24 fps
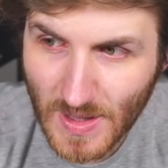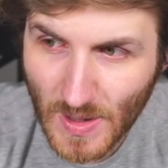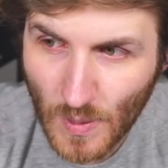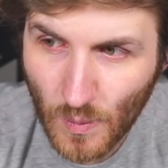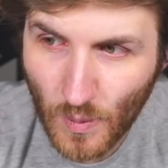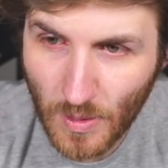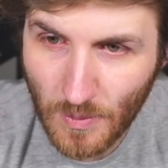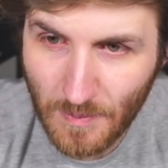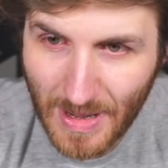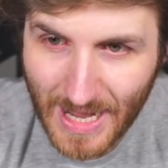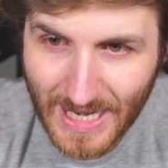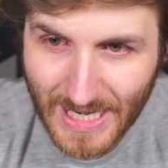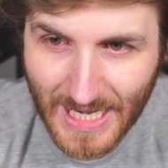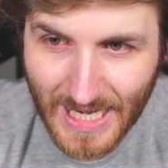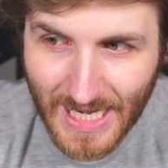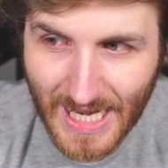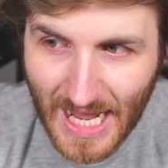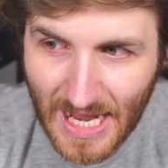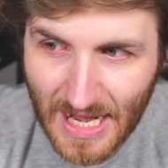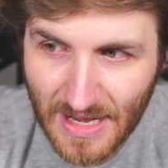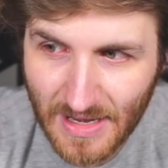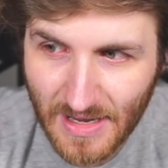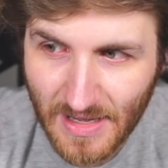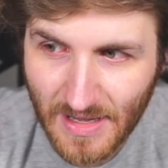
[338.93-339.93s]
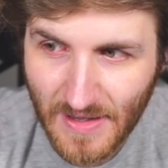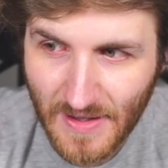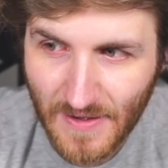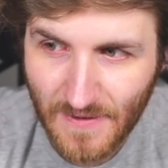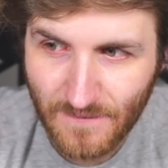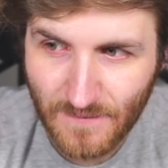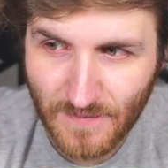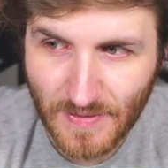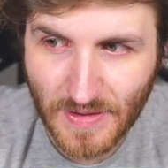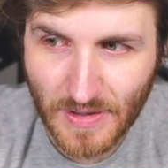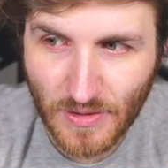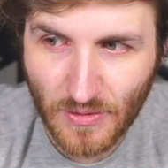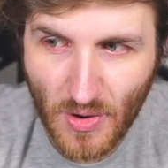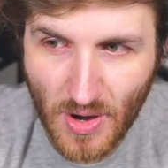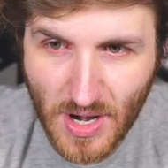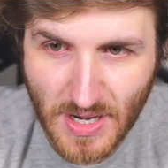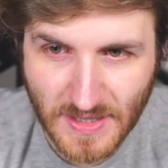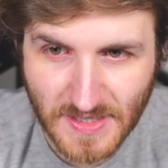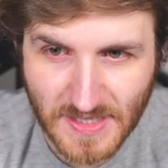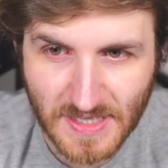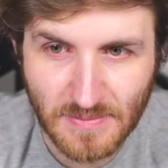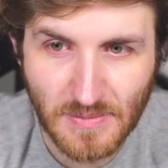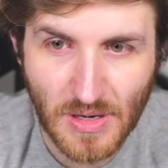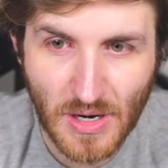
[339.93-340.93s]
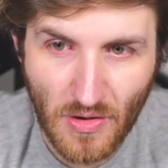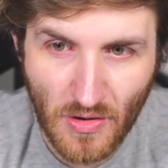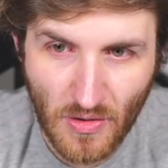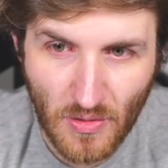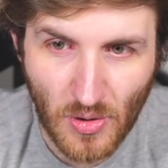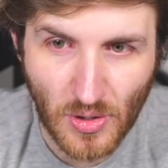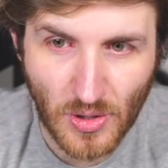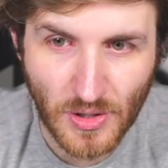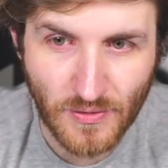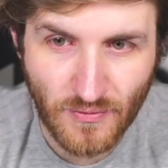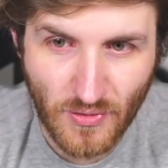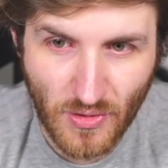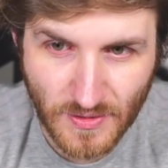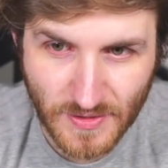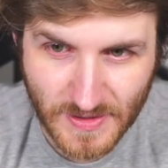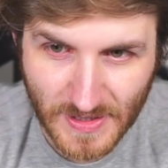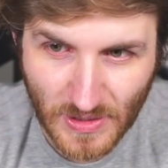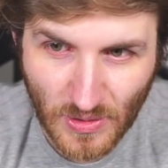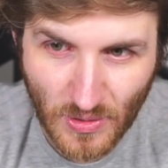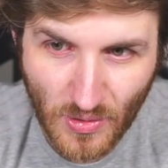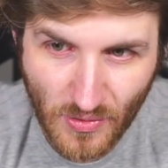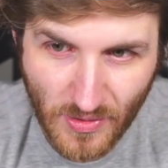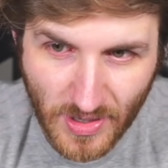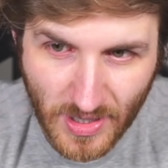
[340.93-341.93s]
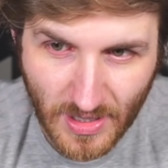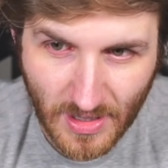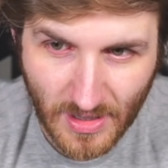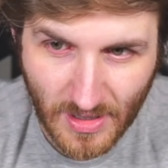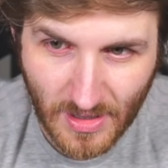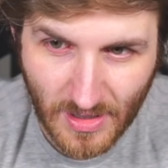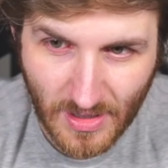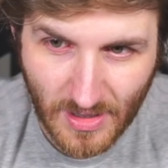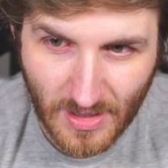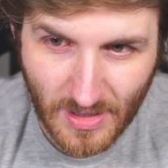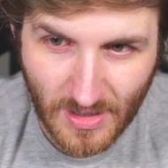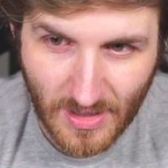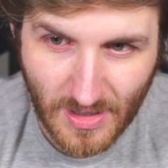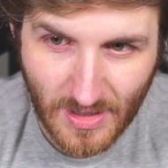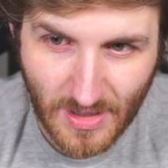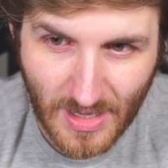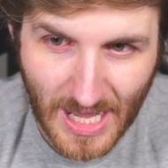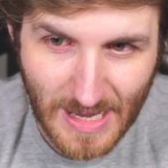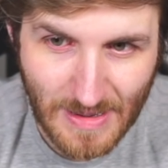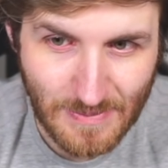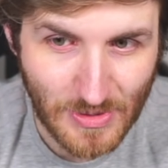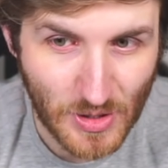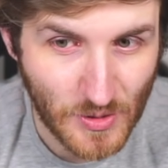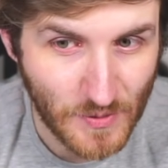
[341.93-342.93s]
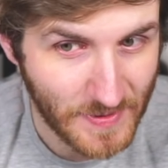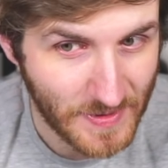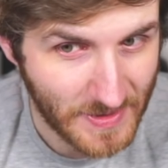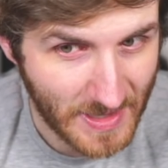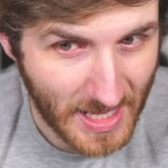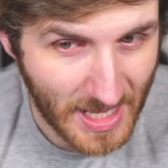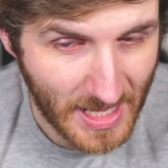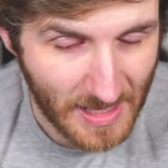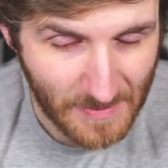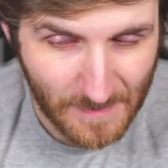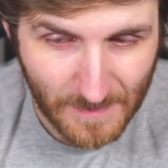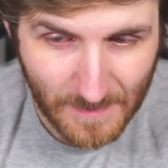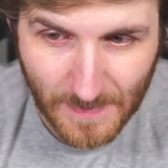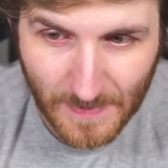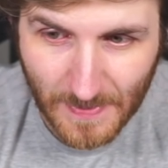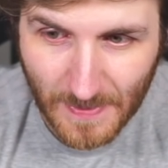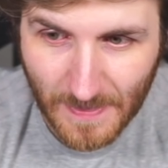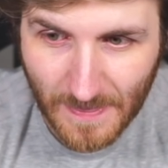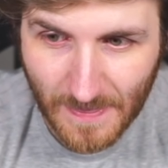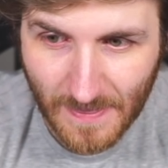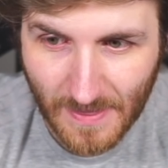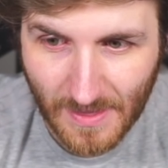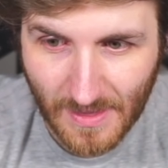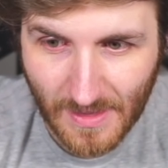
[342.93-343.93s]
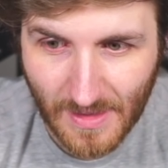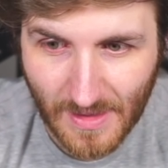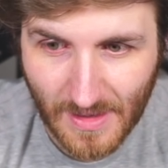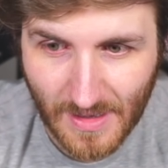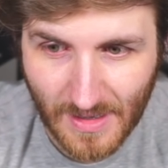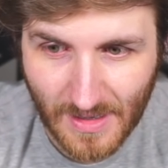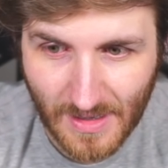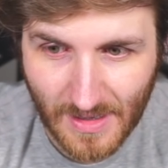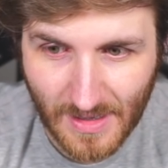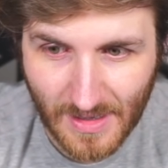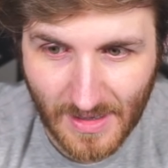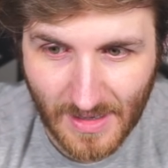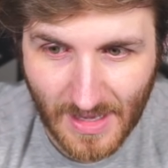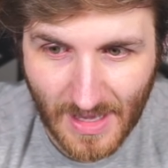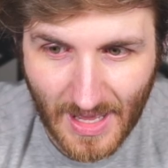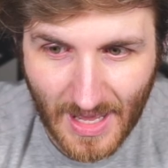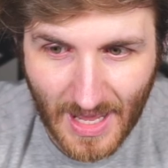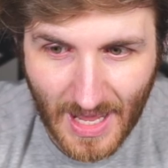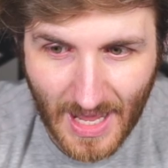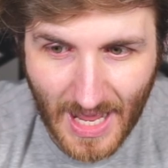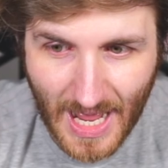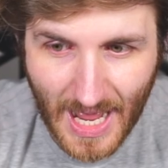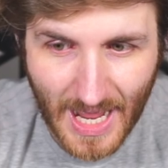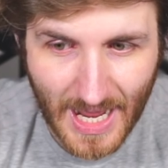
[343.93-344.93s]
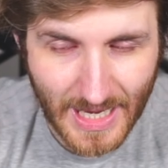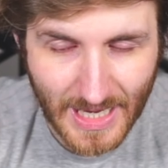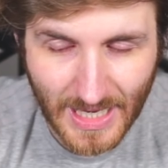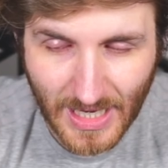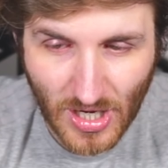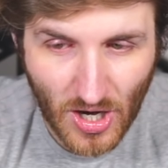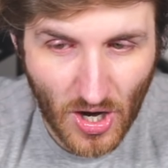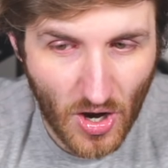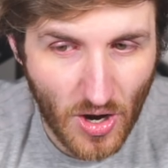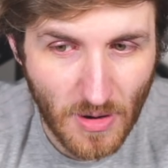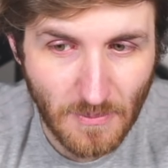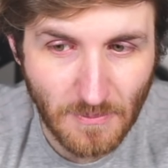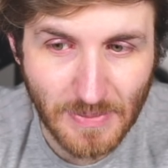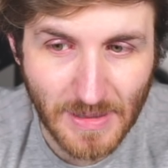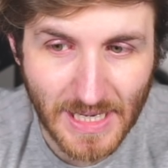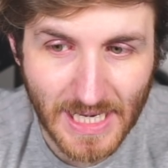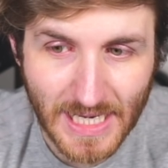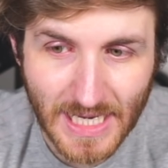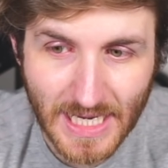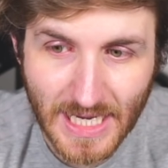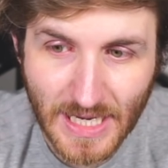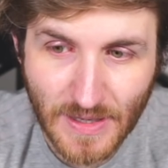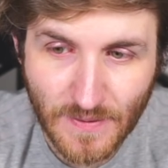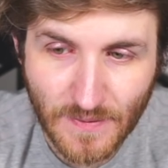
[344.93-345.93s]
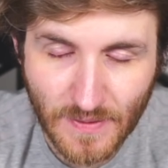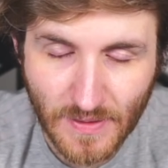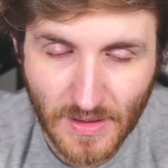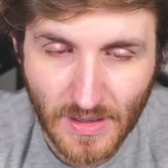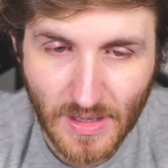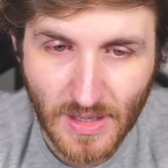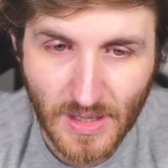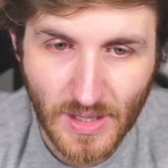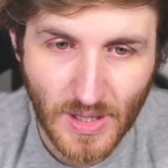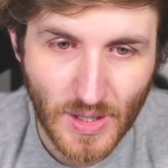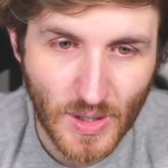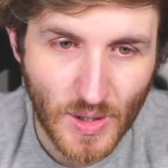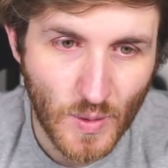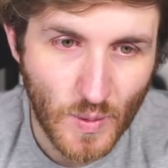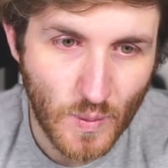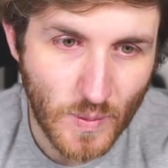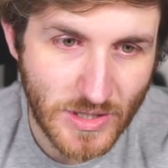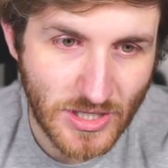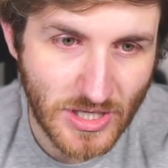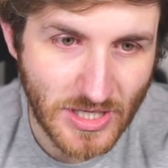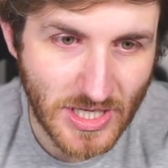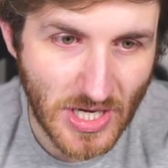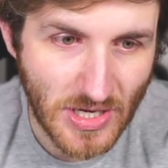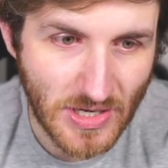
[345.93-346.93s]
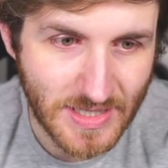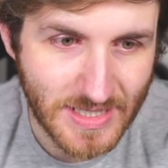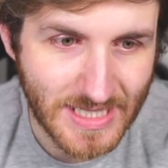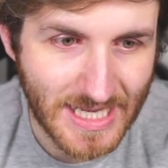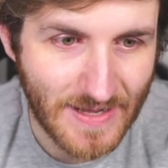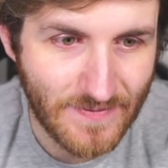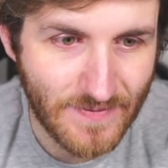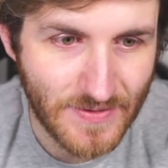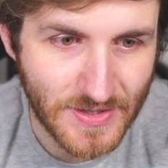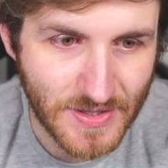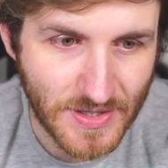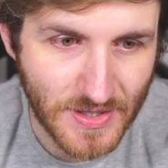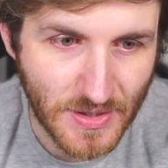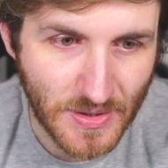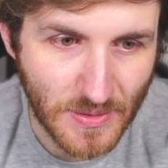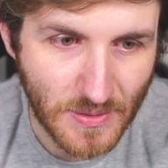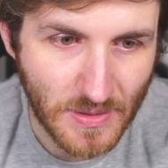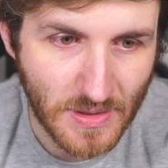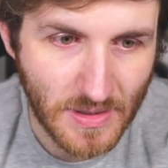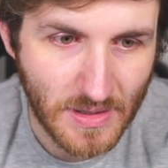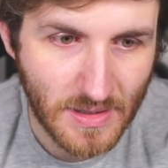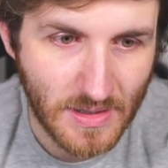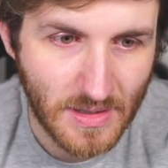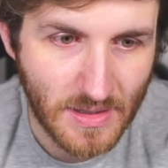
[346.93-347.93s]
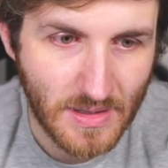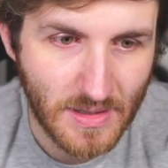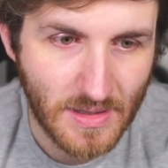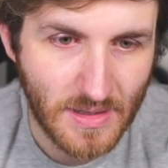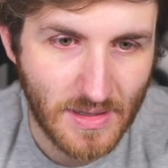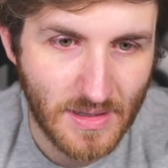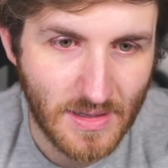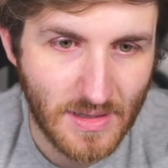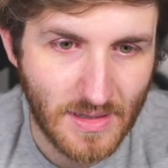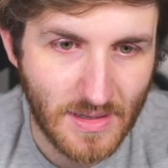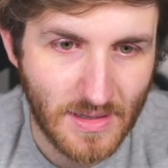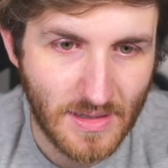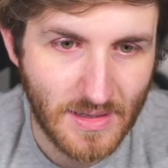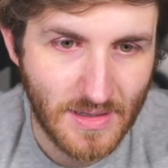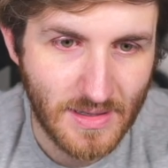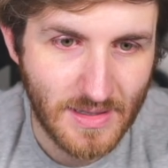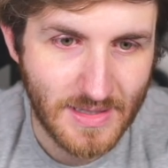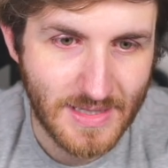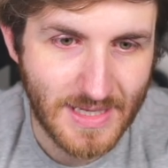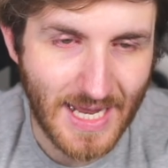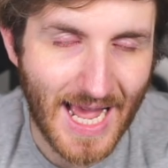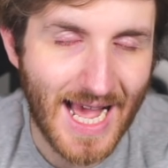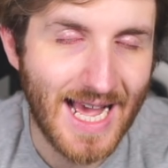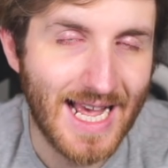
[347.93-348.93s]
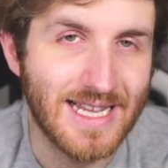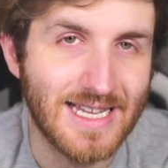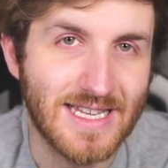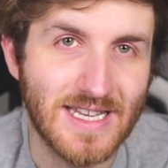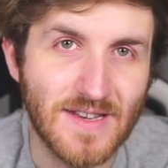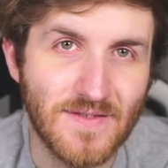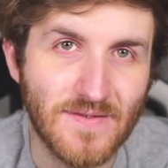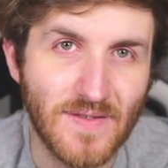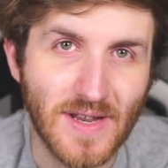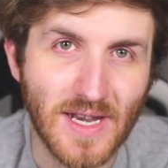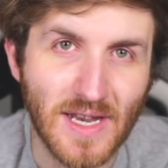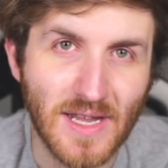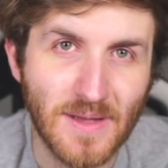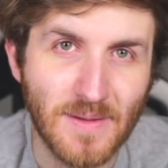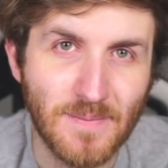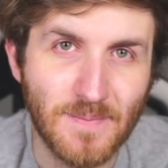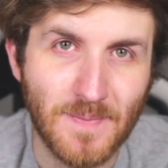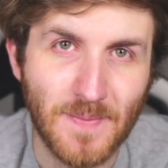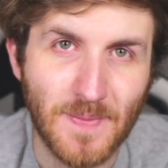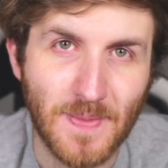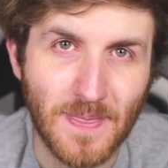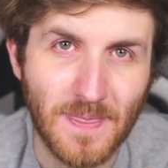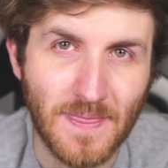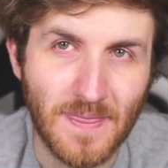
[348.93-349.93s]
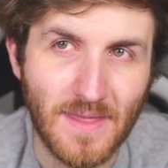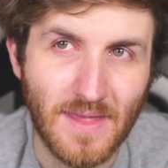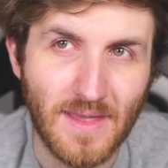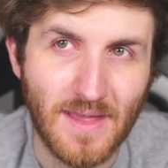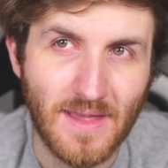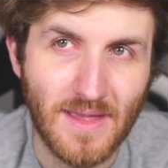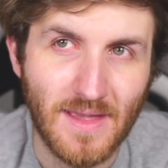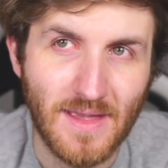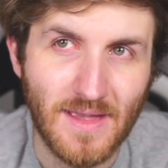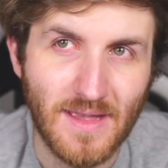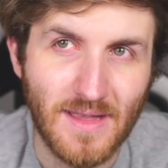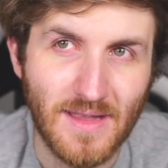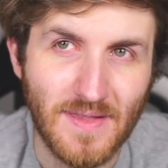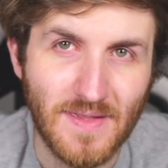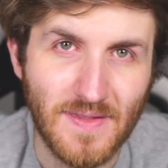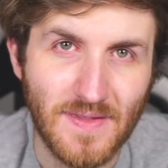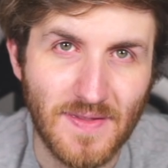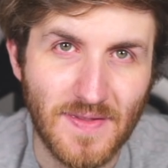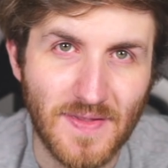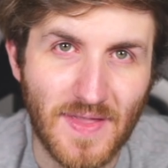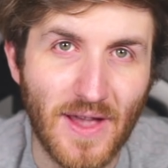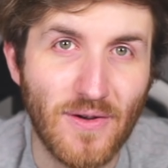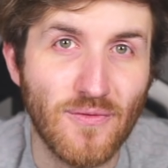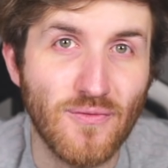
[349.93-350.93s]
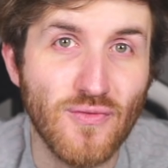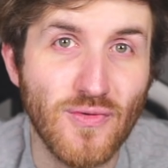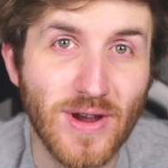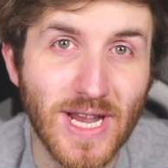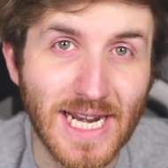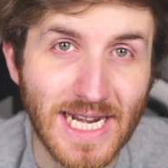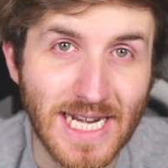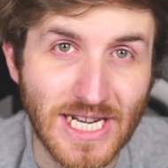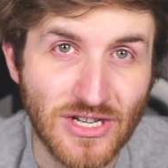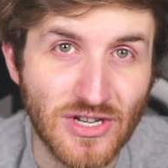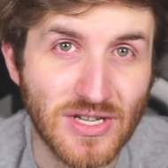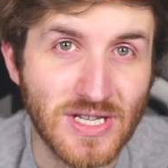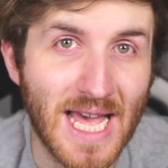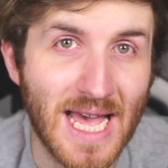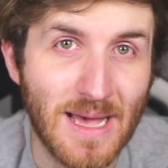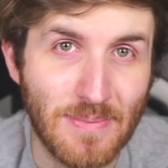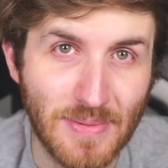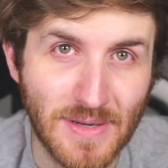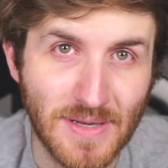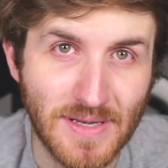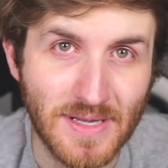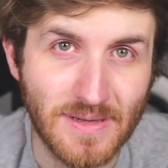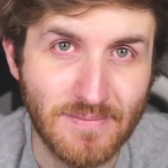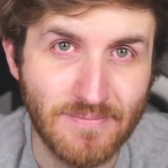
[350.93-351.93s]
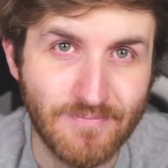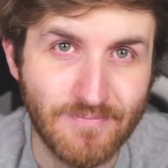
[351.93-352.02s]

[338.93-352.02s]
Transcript: We're back again for the grind tomorrow on the road to glory. I'm loving that. I can't believe we just lost 7-2 to Aston Villa. That really just happened.